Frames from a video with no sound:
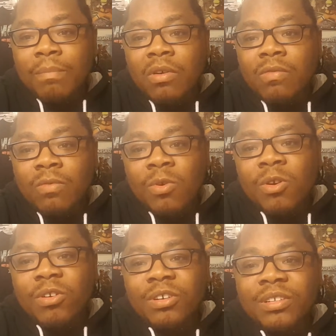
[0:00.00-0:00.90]
both
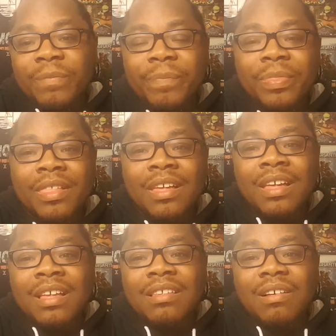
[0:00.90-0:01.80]
worlds.
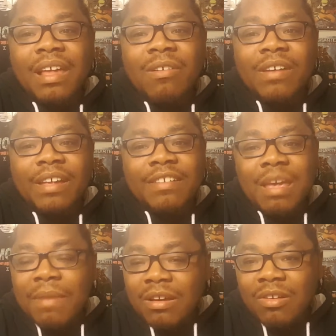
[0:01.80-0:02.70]
So I'm like, okay, she
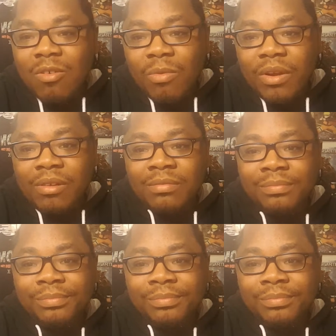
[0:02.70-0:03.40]
came out of nowhere.